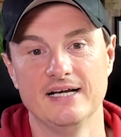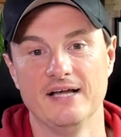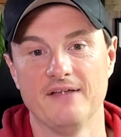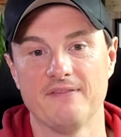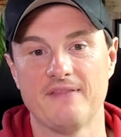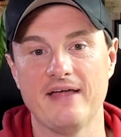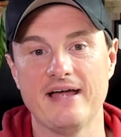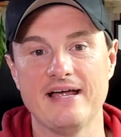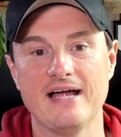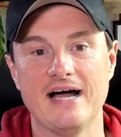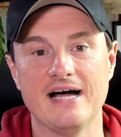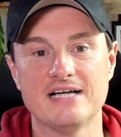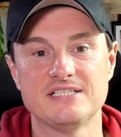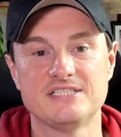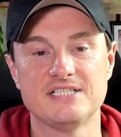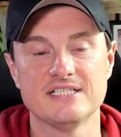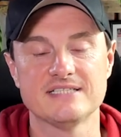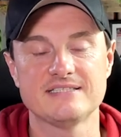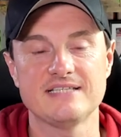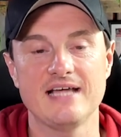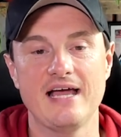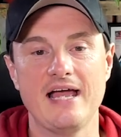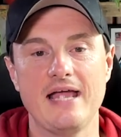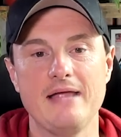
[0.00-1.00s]
They are
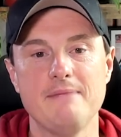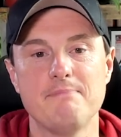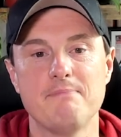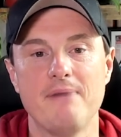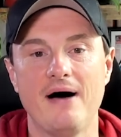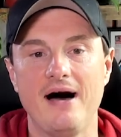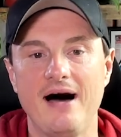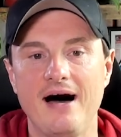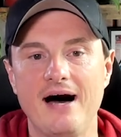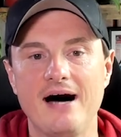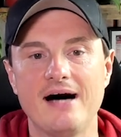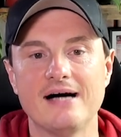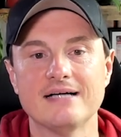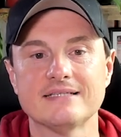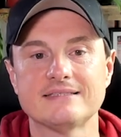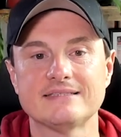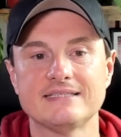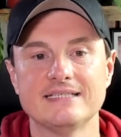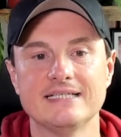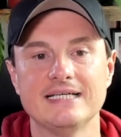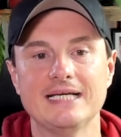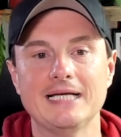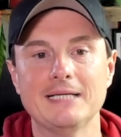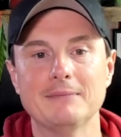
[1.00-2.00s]
just a par
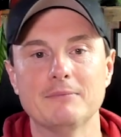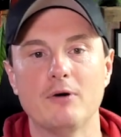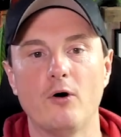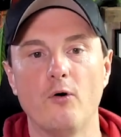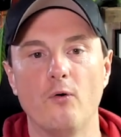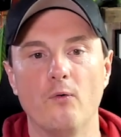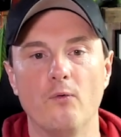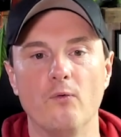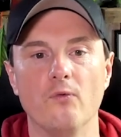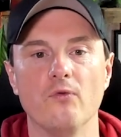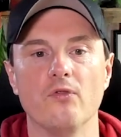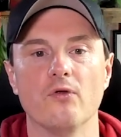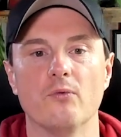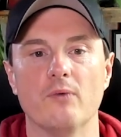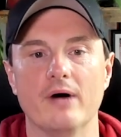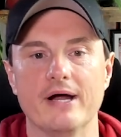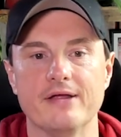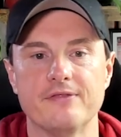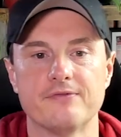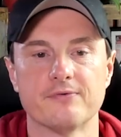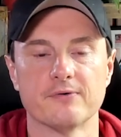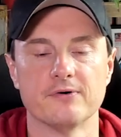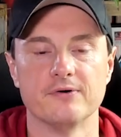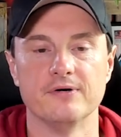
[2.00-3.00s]
team all the way
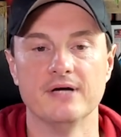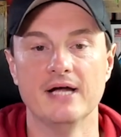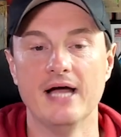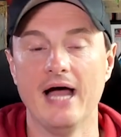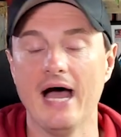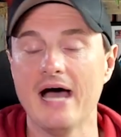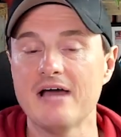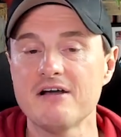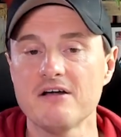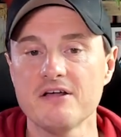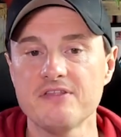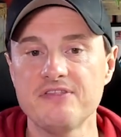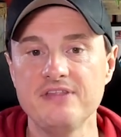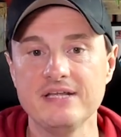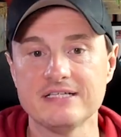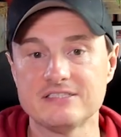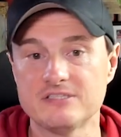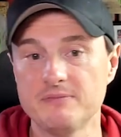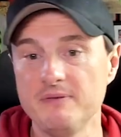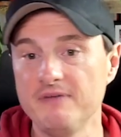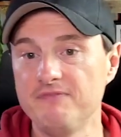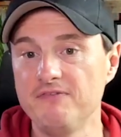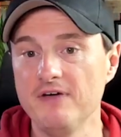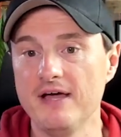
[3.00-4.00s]
through. And I think,
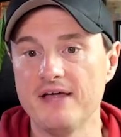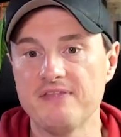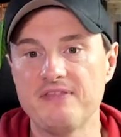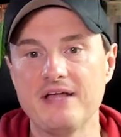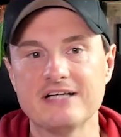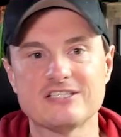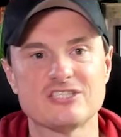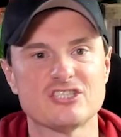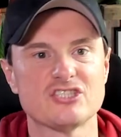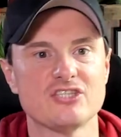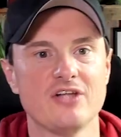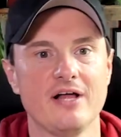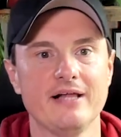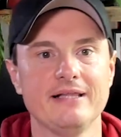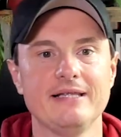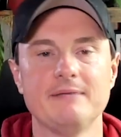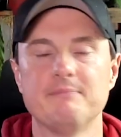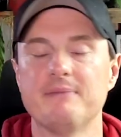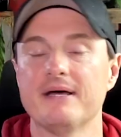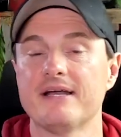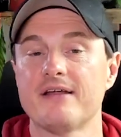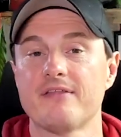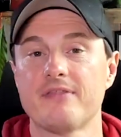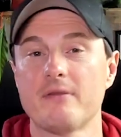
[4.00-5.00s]
to be fair, that's slightly
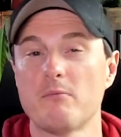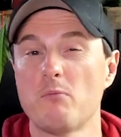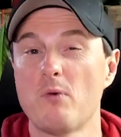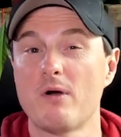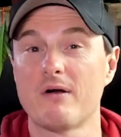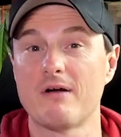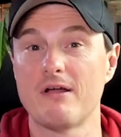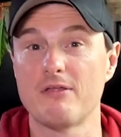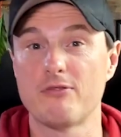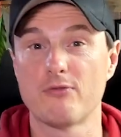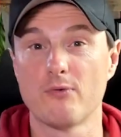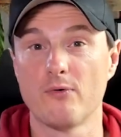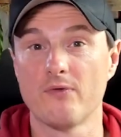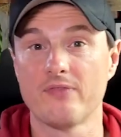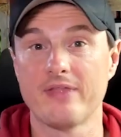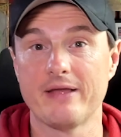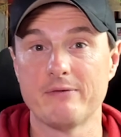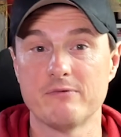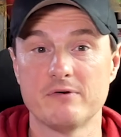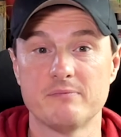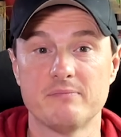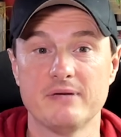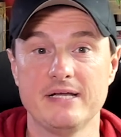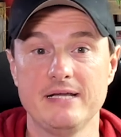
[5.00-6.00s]
better than where I thought they
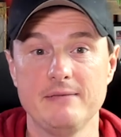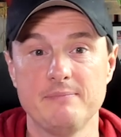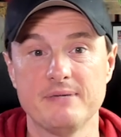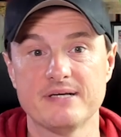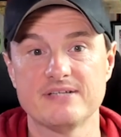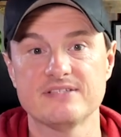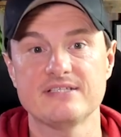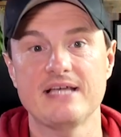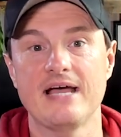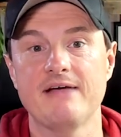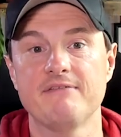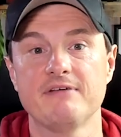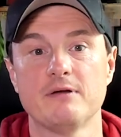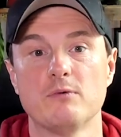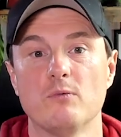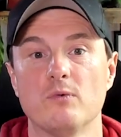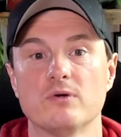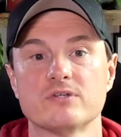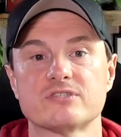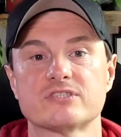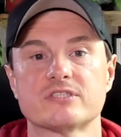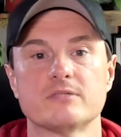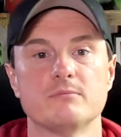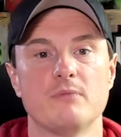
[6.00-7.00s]
would be, because having
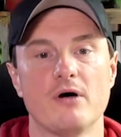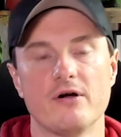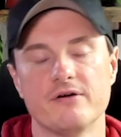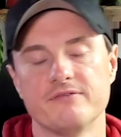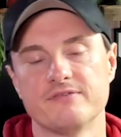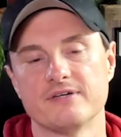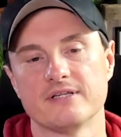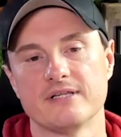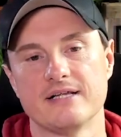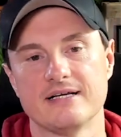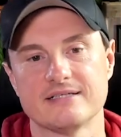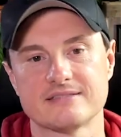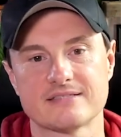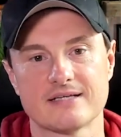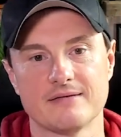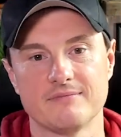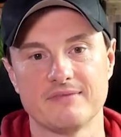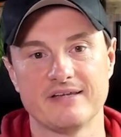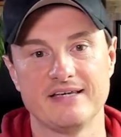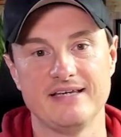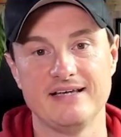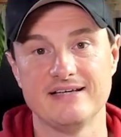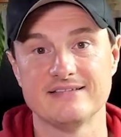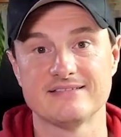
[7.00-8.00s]
watched them over the last couple
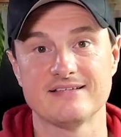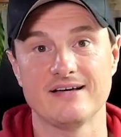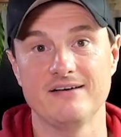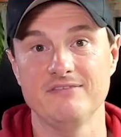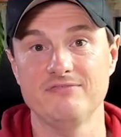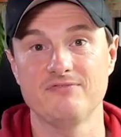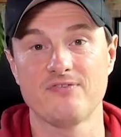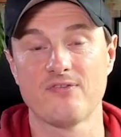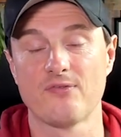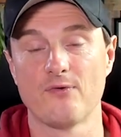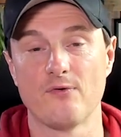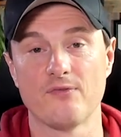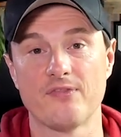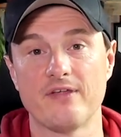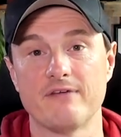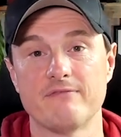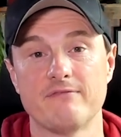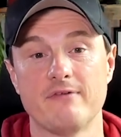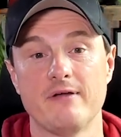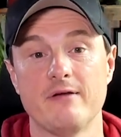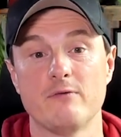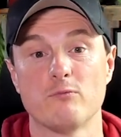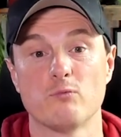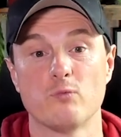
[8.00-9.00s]
of years, I've thought
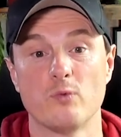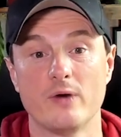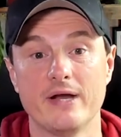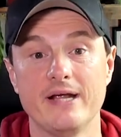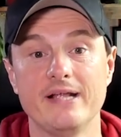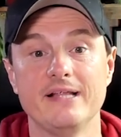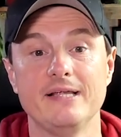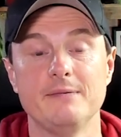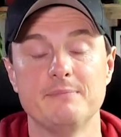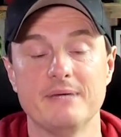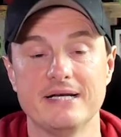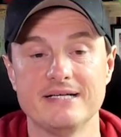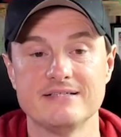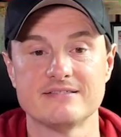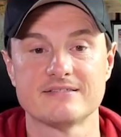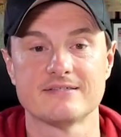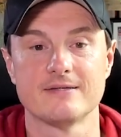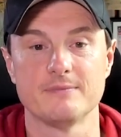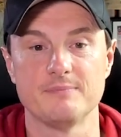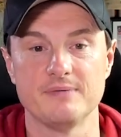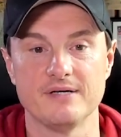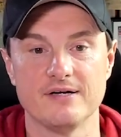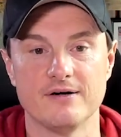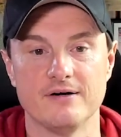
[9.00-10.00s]
they've really been
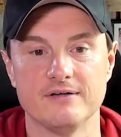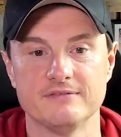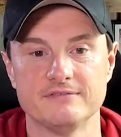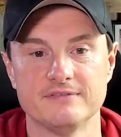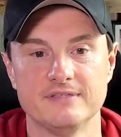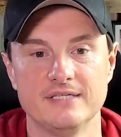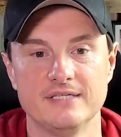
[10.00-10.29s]
slipping off.